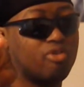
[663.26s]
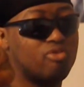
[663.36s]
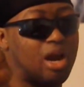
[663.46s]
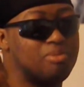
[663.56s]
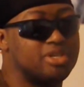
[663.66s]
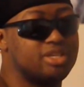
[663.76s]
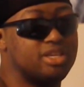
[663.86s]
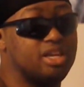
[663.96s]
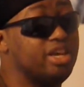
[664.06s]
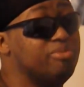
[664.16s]

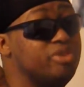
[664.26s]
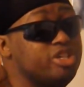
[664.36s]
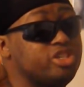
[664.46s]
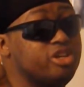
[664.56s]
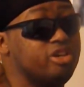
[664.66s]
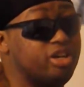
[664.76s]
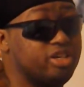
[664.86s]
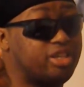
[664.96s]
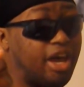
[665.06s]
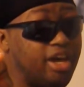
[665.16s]
Robertson, Mr.
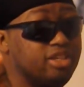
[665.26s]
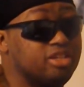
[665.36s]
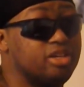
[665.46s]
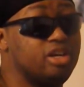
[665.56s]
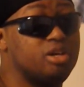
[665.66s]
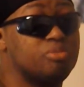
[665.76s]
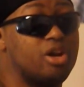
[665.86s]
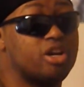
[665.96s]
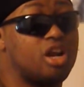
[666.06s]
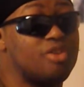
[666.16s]
Taylor,
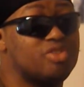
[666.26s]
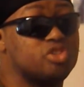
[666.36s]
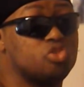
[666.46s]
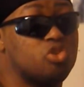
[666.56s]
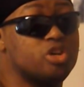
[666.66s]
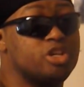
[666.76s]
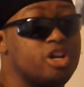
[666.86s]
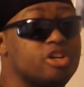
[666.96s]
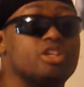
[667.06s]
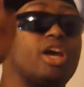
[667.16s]
brother off of Storage
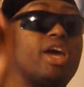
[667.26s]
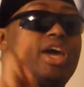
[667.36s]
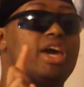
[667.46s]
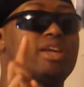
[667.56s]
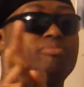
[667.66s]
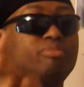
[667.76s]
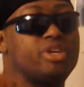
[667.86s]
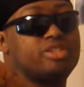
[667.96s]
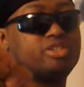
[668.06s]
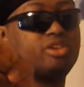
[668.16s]
Hunters, and
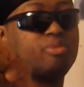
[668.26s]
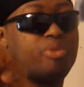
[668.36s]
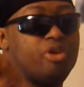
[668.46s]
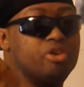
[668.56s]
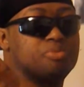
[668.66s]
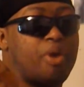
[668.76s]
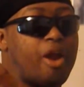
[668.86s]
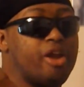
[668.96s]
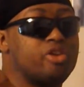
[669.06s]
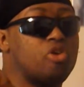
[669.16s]
Mr.
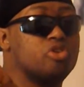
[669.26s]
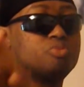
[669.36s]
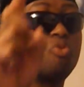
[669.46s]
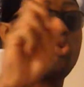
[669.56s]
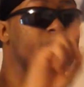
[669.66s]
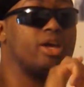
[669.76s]
Pillsbury Doughboy